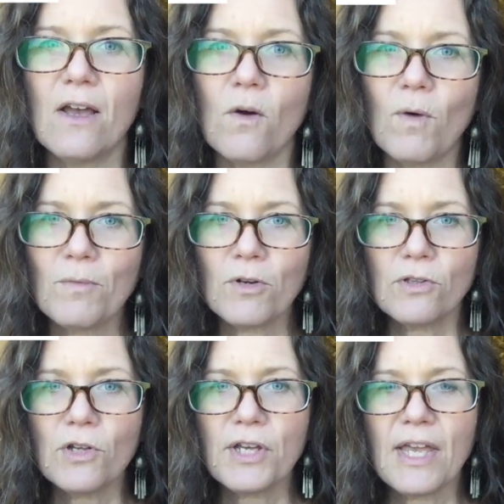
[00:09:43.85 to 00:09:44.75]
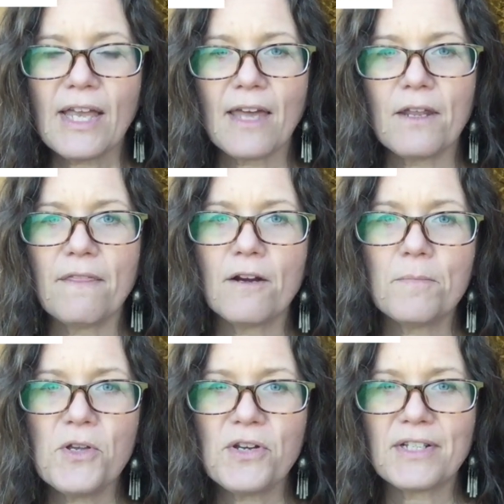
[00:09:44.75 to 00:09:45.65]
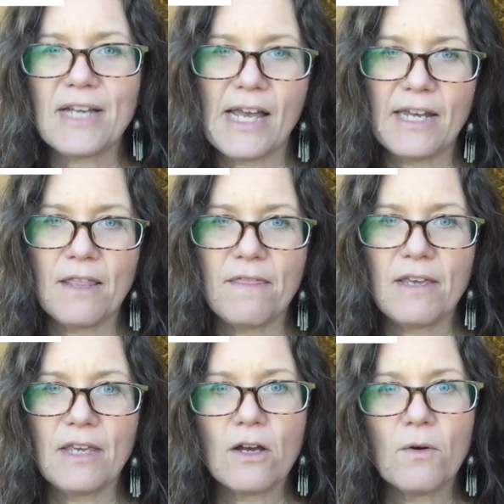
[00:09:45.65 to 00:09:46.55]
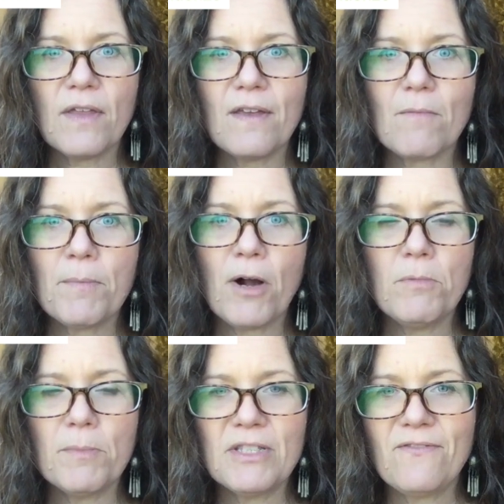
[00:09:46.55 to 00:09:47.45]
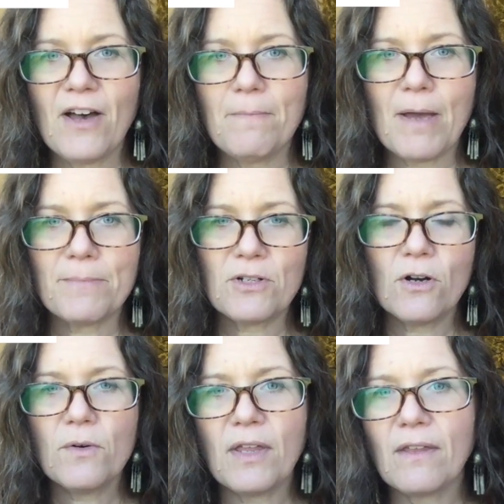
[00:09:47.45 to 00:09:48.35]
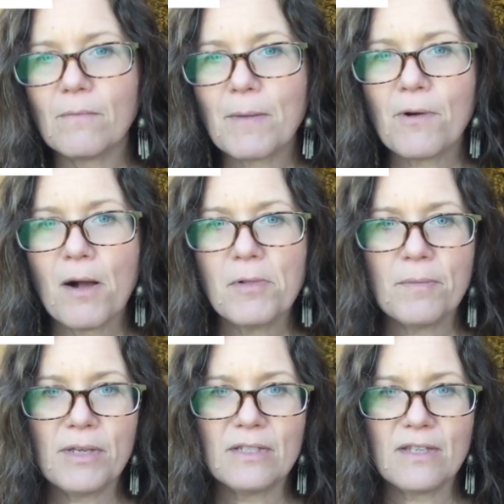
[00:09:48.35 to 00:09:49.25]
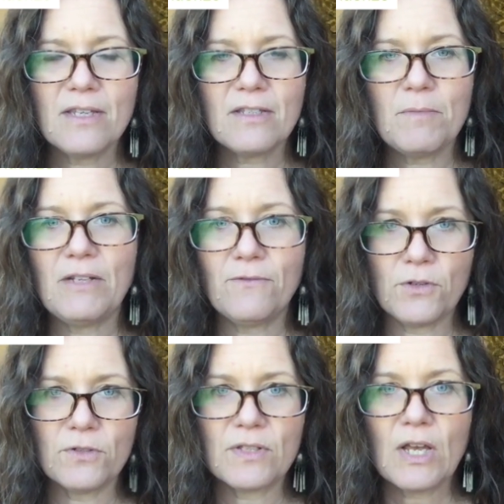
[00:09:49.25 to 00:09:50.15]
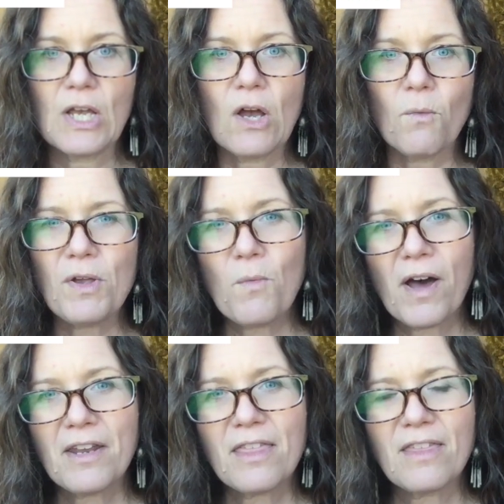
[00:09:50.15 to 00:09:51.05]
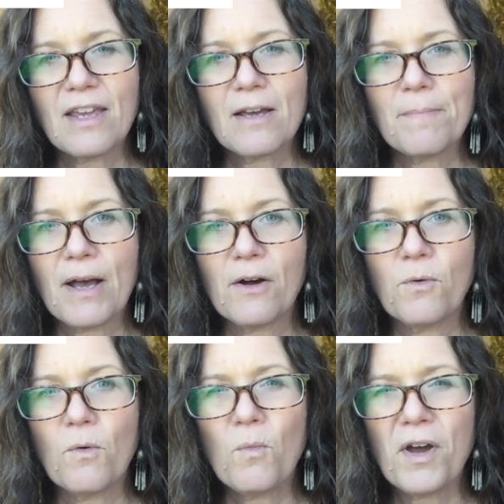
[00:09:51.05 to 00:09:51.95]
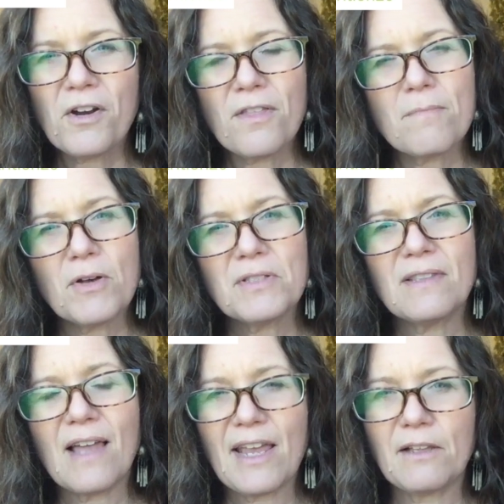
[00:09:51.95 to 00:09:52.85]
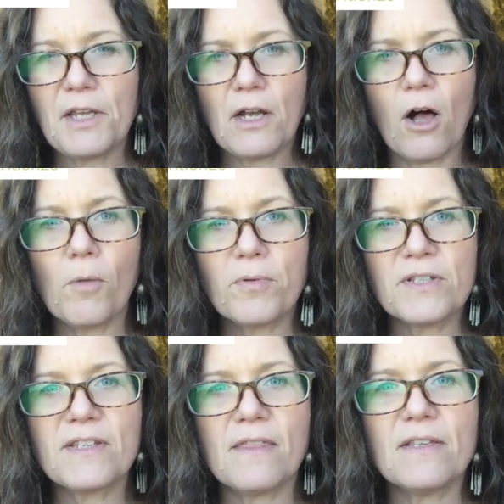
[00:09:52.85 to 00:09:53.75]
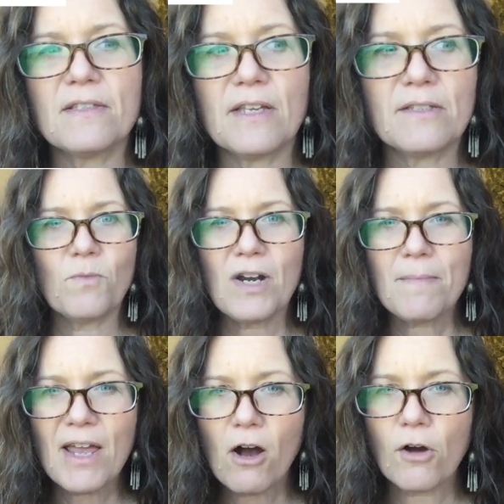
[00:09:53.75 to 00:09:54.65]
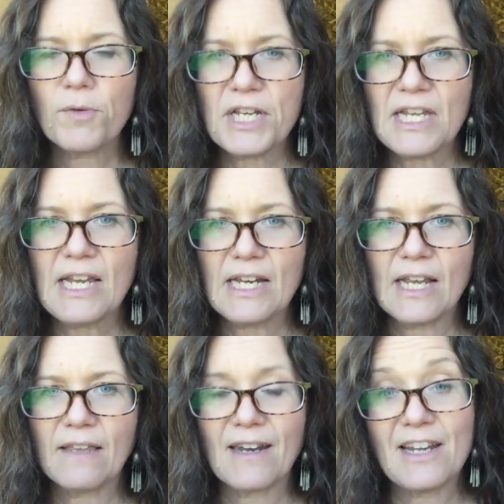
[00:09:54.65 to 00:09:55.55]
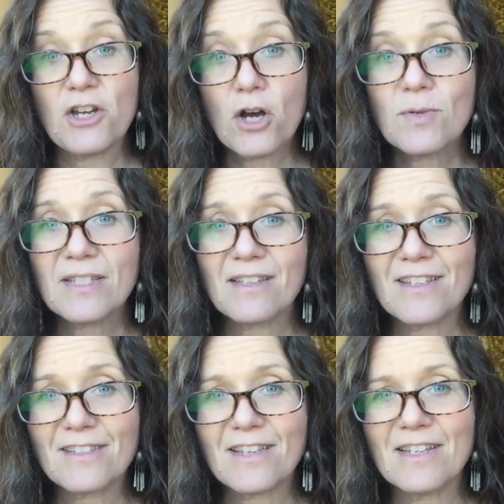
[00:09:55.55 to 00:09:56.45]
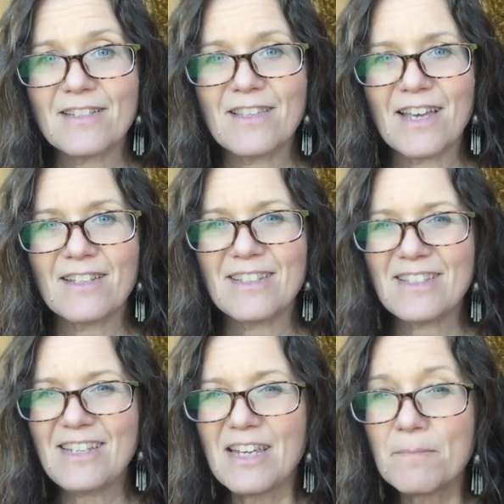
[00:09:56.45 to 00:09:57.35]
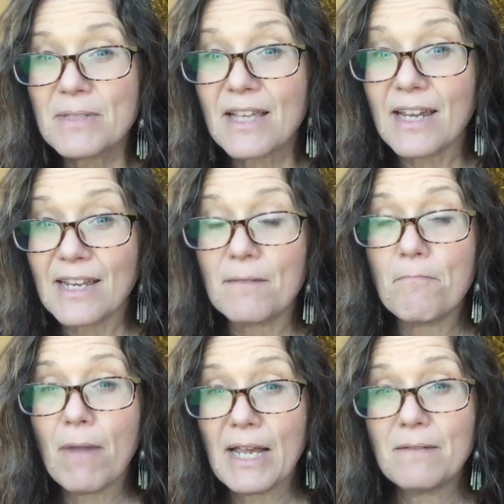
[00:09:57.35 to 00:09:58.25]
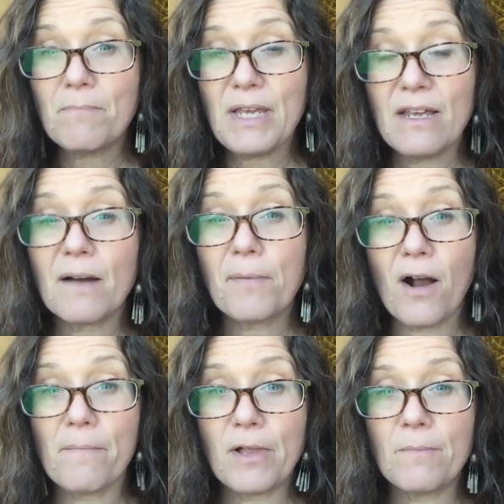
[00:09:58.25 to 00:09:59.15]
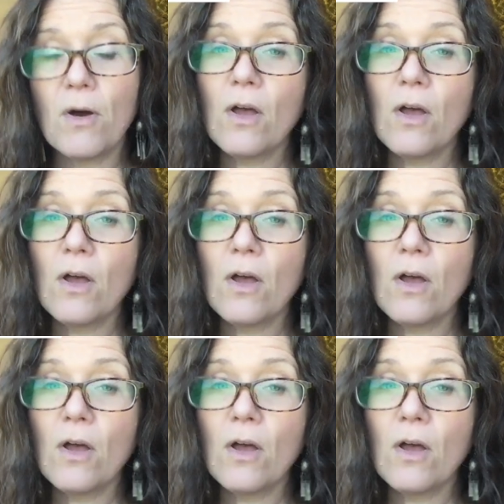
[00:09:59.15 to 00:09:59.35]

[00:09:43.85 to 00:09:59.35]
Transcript: when we're looking at a therapeutic diet and thinking, oh, I think my problem is FODMAPs, or oh, I think my problem is histamine foods, we want to think about, well, what are the most likely culprits on this list? What am I already eating that I know is on this list that seems like it might be a problem?